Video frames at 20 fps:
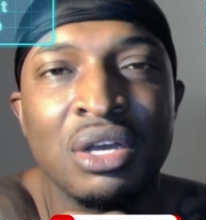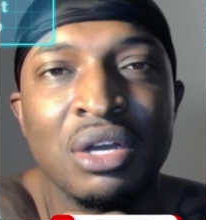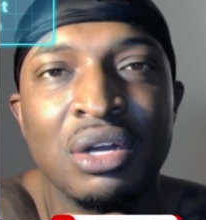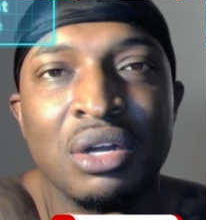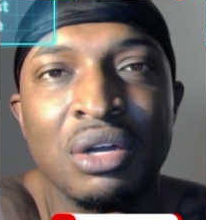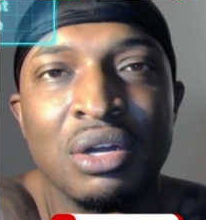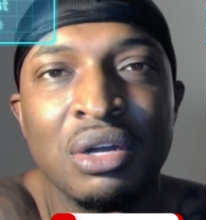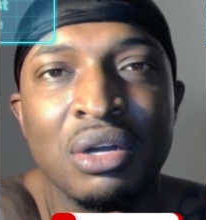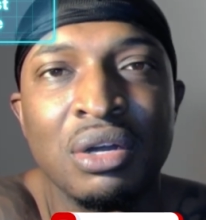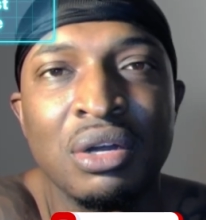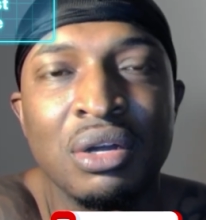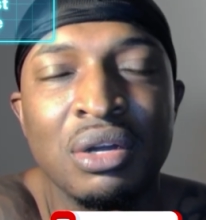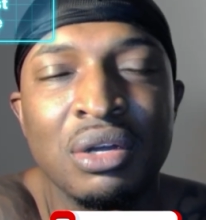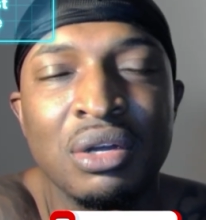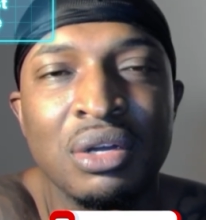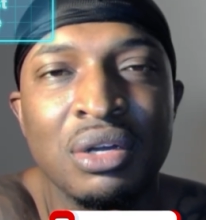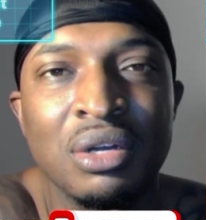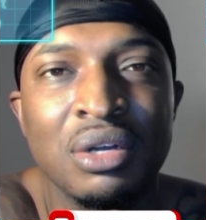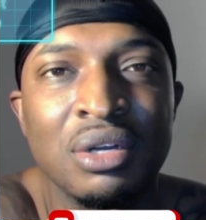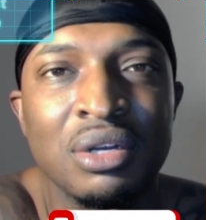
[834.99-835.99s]

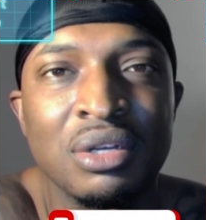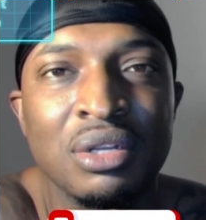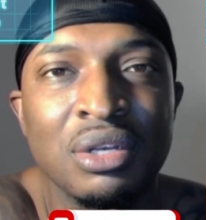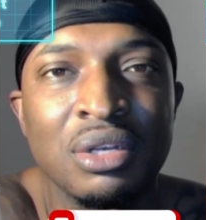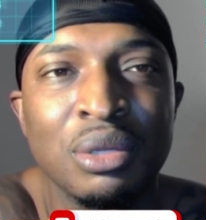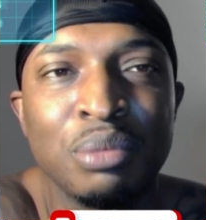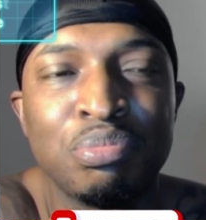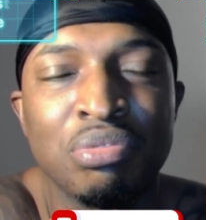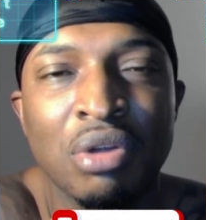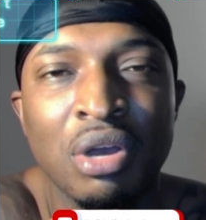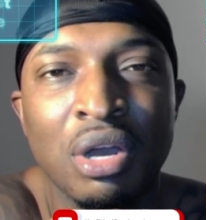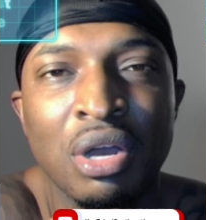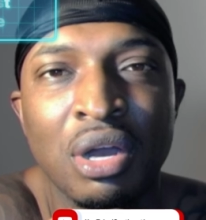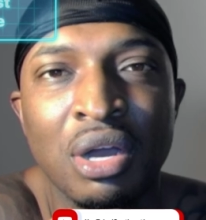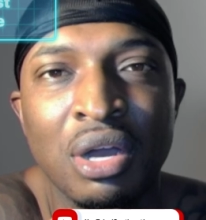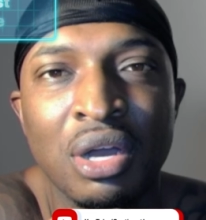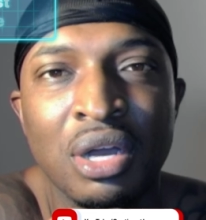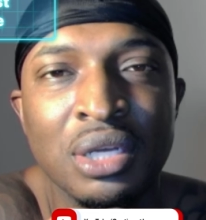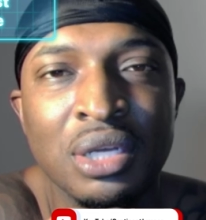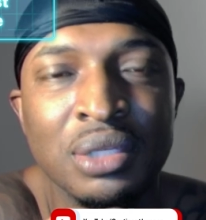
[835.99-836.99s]

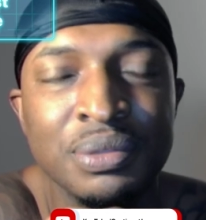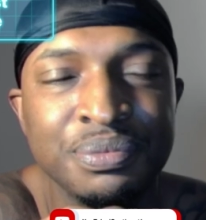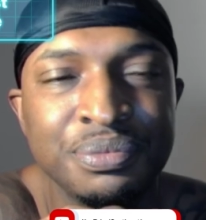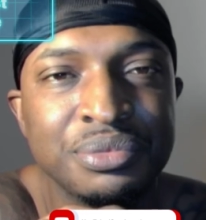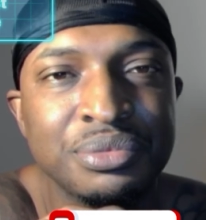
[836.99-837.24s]
LeBron,